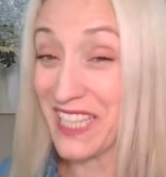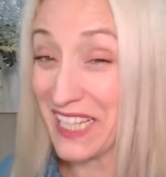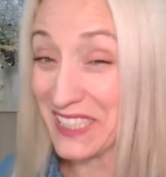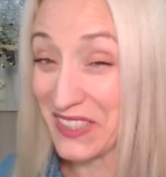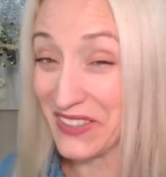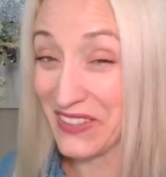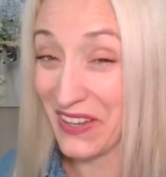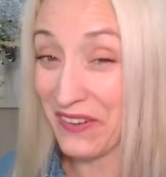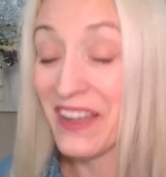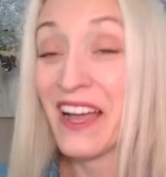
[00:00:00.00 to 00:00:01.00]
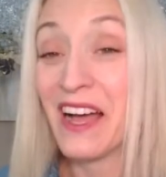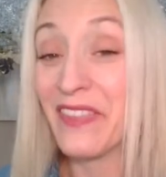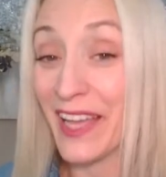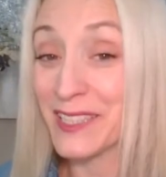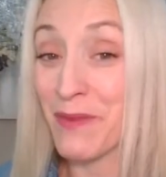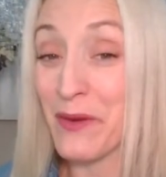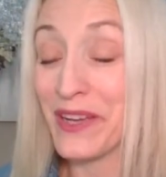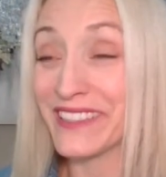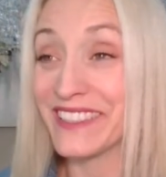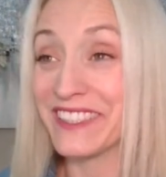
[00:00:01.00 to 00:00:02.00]
tastes good though. That's my
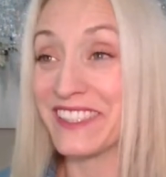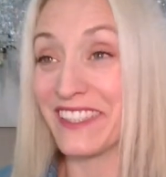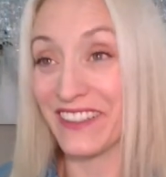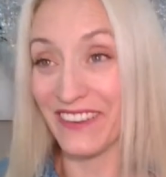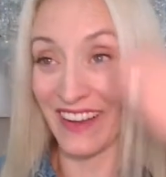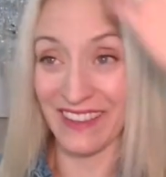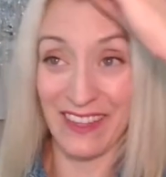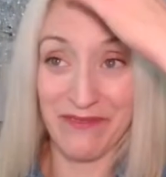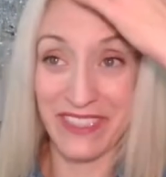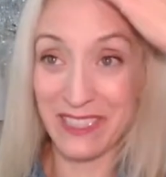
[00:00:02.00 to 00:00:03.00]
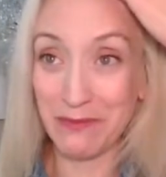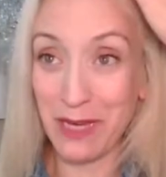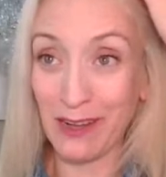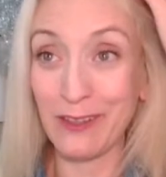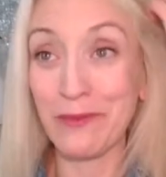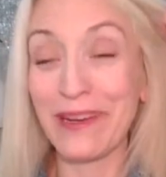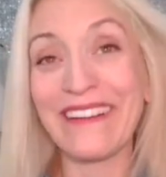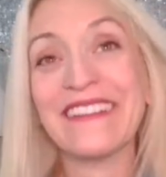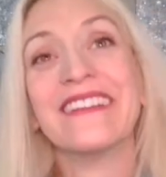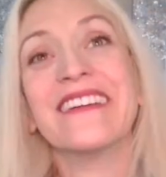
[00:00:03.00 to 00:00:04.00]
weakness too. I love me some Taco
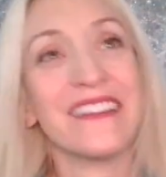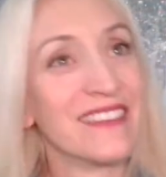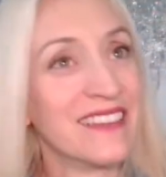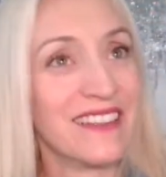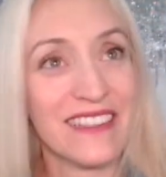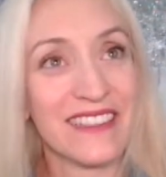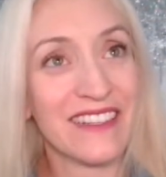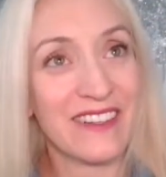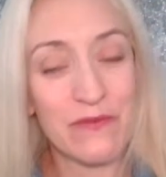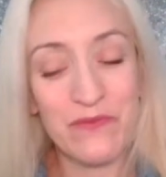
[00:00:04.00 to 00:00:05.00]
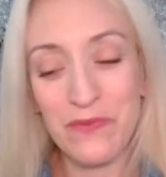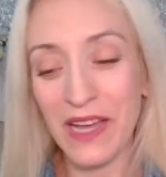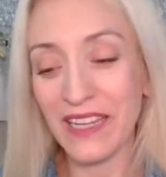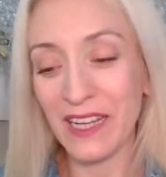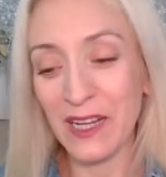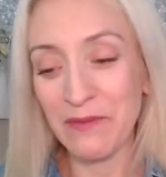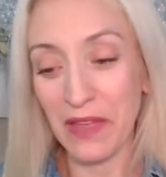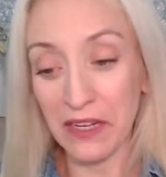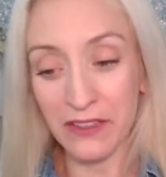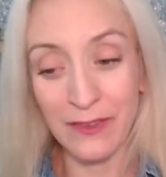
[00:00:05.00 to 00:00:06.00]
Bell. I know, but
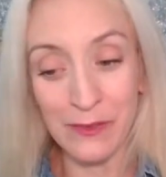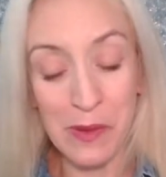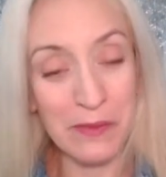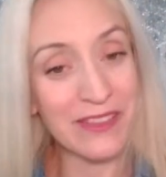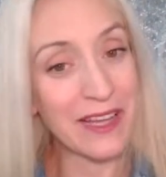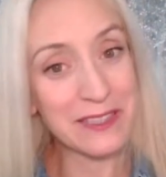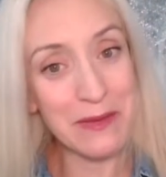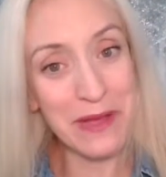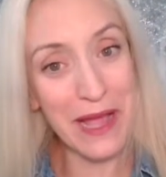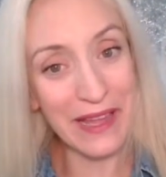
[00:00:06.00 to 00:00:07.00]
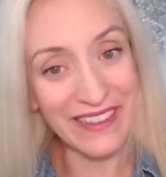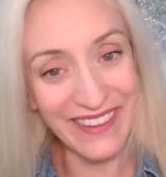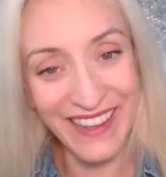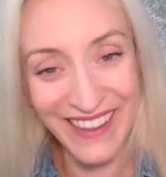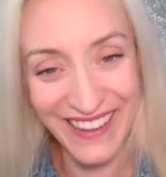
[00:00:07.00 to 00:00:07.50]
I don't even remember the last time I had it.